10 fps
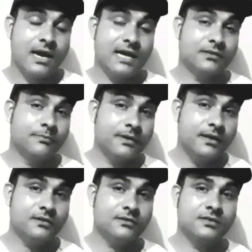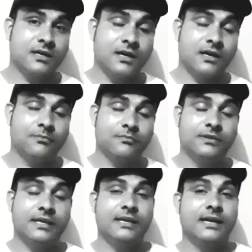At the
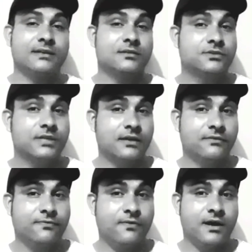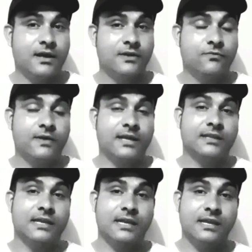meantime, they get terrified when
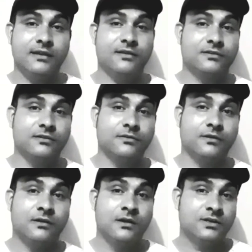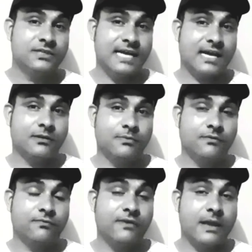they hear the
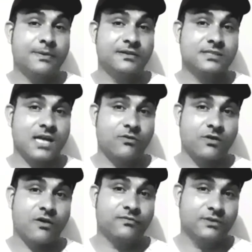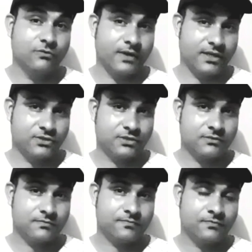terrible flapping sound of the witch.
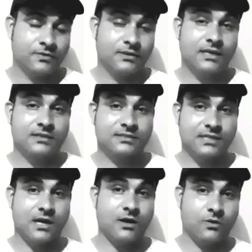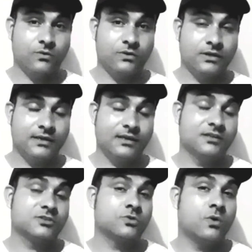That sound
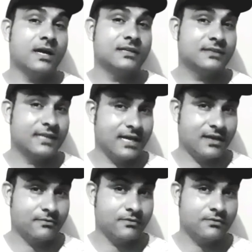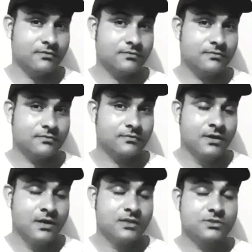is quite terrible.
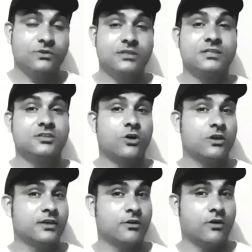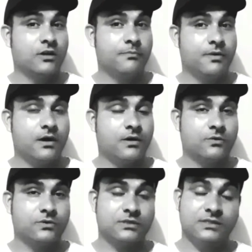So this is all in all
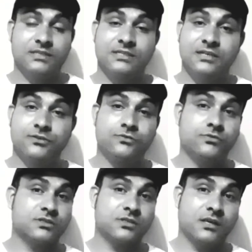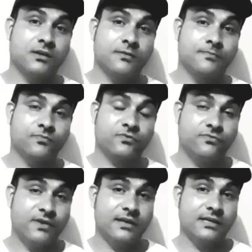about this interesting
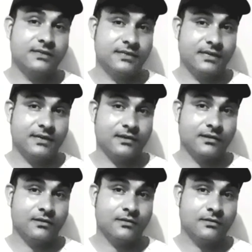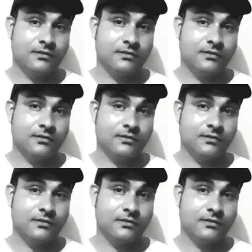fairy tale,